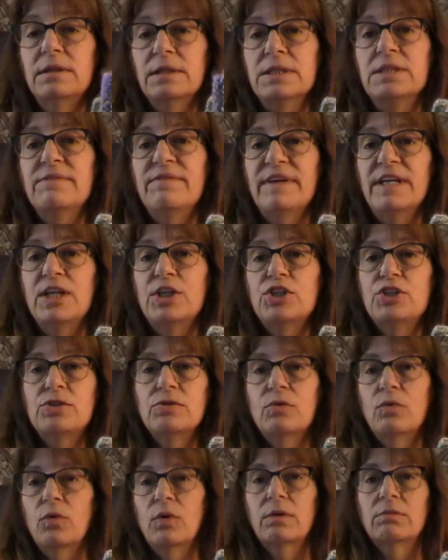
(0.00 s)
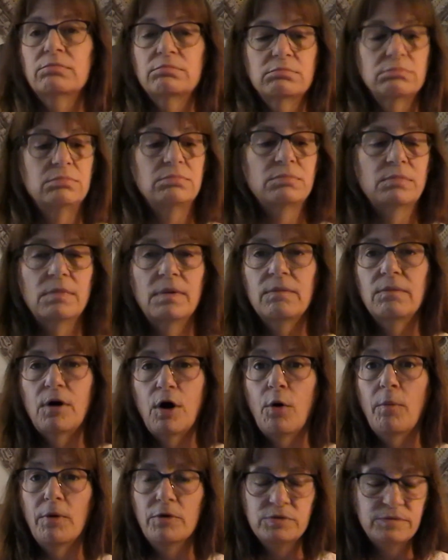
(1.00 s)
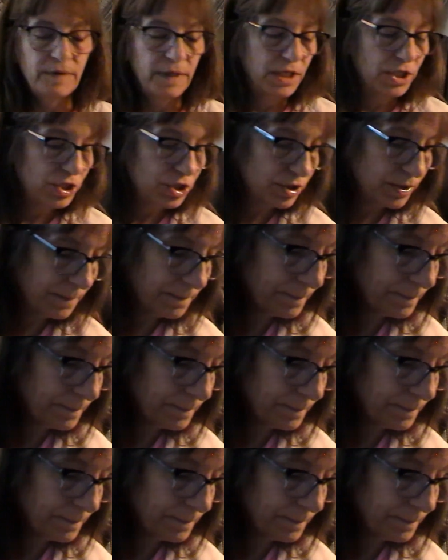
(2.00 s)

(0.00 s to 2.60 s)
it's finished, or almost finished.